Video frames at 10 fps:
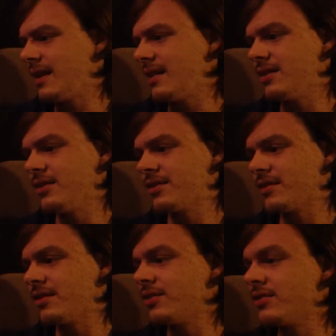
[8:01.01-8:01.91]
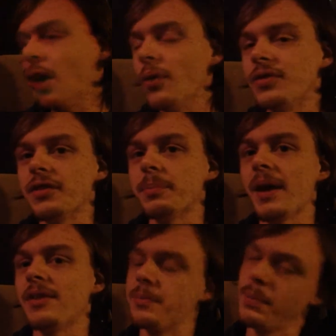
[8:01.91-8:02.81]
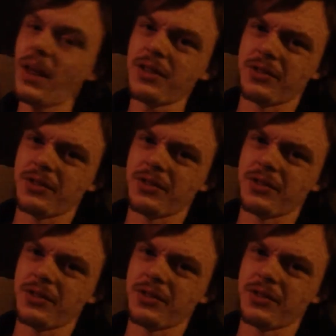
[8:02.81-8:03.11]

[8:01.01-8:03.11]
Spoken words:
there's no suspense. Plus,